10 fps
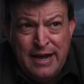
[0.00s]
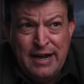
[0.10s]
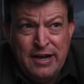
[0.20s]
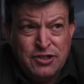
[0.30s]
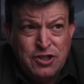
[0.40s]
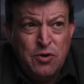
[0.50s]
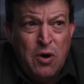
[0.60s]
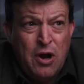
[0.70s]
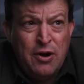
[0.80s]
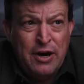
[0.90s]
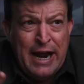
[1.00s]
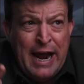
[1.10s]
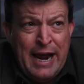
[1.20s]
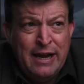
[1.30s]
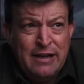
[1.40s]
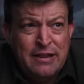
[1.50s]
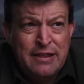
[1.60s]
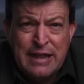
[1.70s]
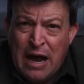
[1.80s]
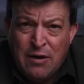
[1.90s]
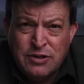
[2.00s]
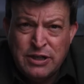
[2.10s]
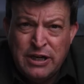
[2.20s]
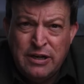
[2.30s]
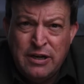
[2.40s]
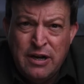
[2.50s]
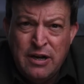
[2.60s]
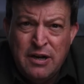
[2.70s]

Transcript: is 208,000